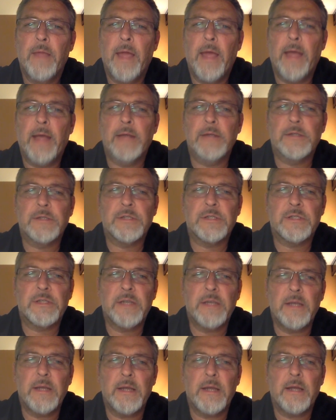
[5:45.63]
as
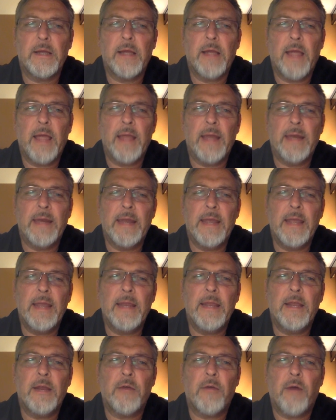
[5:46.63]
sick and
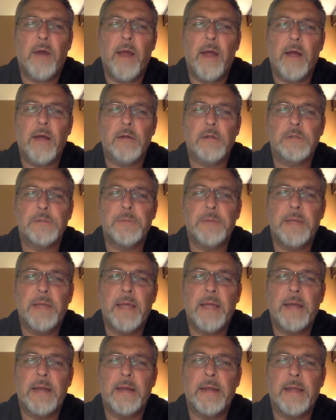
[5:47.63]
needy crowds
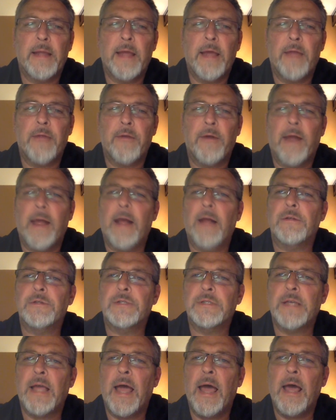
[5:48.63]
began to gather
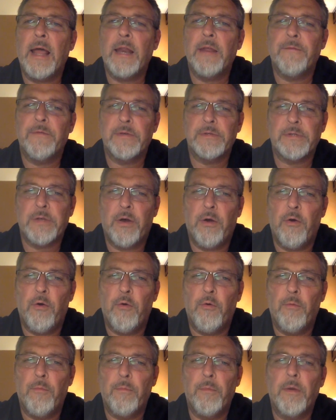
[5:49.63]
outside of his
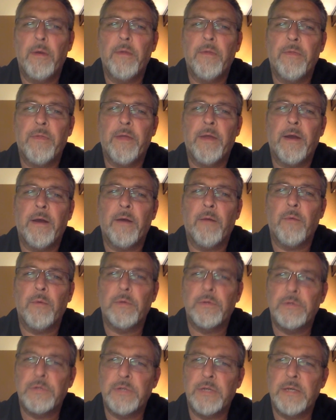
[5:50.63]
home there
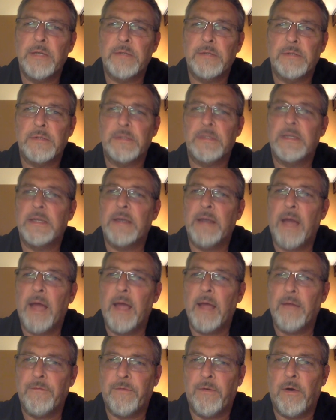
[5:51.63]
with Jesus at
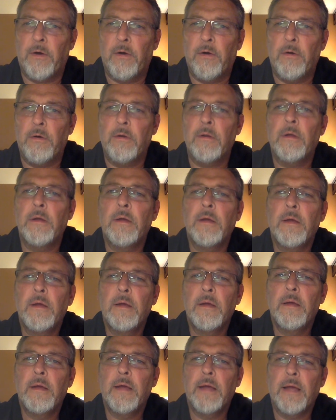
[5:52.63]
nightfall.
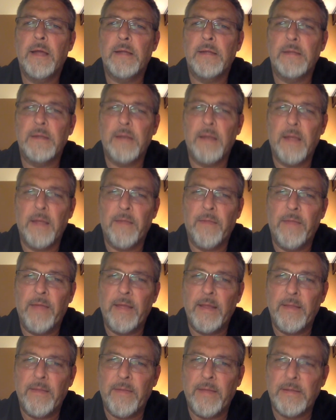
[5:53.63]
And
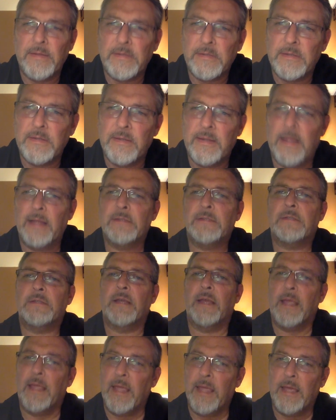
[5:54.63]
that's
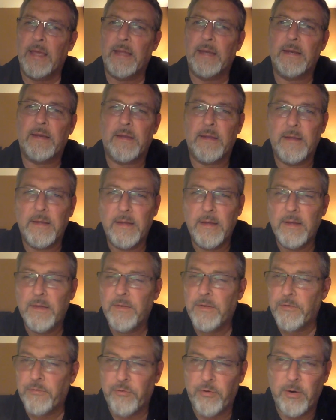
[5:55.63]
the hint.
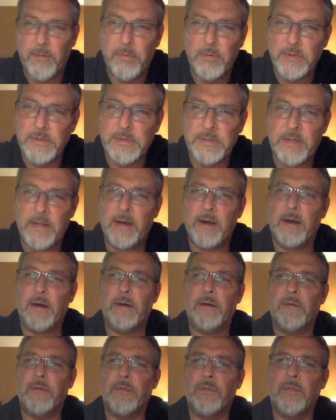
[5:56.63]
The trouble is
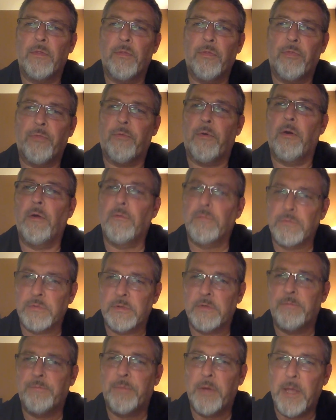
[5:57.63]
there.
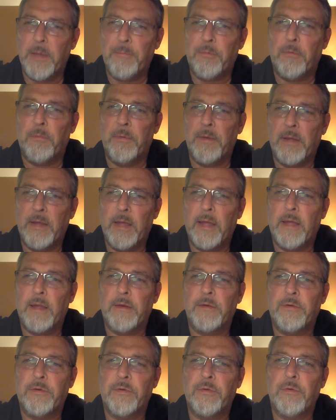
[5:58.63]
Thrones of people
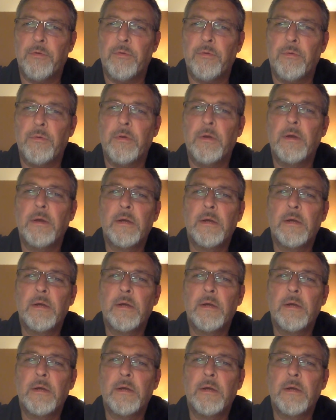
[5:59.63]
began to